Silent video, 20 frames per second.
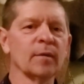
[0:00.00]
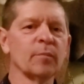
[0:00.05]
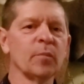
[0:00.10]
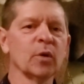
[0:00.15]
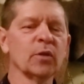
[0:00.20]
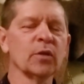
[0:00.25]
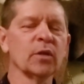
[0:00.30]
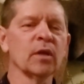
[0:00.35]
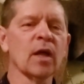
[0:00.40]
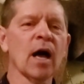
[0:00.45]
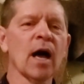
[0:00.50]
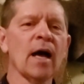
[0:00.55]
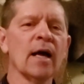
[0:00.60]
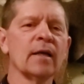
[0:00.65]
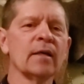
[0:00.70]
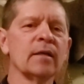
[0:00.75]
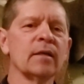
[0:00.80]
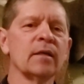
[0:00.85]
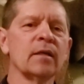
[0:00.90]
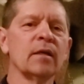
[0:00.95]
Put the
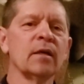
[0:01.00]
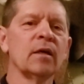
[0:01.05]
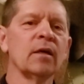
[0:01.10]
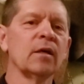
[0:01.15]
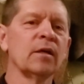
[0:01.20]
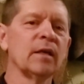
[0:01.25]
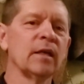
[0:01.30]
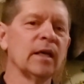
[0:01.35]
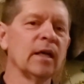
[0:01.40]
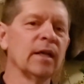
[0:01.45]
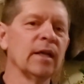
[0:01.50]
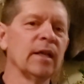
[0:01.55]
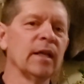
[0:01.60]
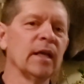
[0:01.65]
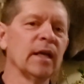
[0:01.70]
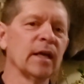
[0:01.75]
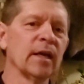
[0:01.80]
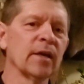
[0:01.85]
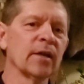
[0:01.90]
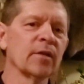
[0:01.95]
light in the
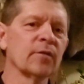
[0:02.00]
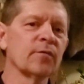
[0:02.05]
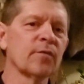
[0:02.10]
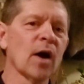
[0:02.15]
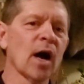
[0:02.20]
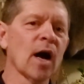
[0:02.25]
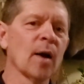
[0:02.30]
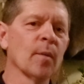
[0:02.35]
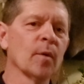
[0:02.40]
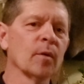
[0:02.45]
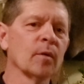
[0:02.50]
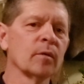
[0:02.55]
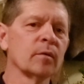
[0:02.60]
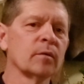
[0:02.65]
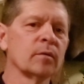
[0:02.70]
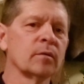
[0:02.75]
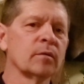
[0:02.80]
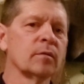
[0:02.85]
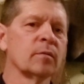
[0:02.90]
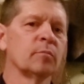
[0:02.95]
end of the fiber,
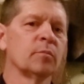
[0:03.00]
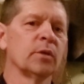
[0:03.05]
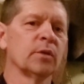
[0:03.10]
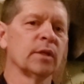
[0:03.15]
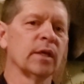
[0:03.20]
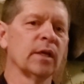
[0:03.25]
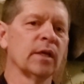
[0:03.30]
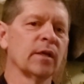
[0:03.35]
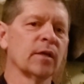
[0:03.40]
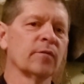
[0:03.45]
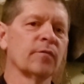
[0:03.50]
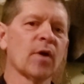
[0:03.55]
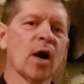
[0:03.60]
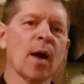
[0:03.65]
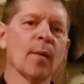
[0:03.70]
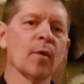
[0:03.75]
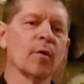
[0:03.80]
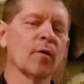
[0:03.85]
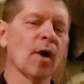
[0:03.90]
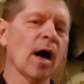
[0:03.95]
put the end of the
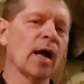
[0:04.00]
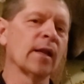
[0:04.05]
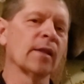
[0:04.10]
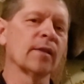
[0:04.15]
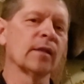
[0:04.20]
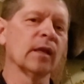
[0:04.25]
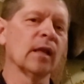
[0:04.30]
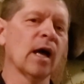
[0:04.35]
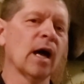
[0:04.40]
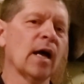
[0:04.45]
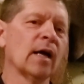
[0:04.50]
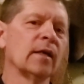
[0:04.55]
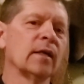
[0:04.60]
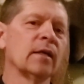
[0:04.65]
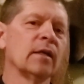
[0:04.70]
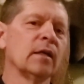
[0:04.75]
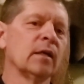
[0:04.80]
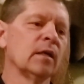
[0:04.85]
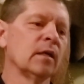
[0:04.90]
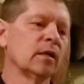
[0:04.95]
fiber right in the light,
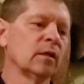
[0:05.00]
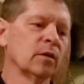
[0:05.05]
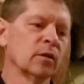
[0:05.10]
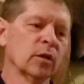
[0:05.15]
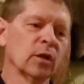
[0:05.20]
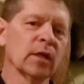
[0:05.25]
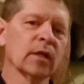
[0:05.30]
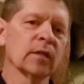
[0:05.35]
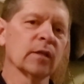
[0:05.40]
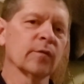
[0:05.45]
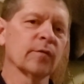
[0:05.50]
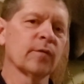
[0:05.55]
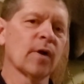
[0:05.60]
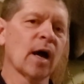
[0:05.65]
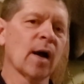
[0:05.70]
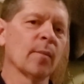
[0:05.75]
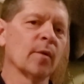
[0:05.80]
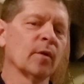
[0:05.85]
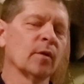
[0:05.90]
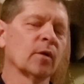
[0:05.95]
look at the
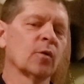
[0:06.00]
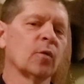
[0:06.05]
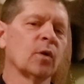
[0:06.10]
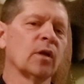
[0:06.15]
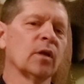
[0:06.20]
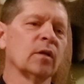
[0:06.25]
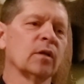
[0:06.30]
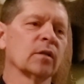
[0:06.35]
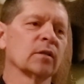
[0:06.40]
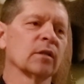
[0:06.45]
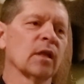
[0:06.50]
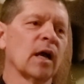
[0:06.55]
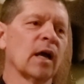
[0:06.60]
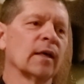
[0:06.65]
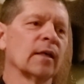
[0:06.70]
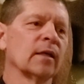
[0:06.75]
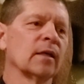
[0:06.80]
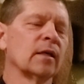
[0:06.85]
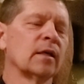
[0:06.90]
fiber, look what it looks like.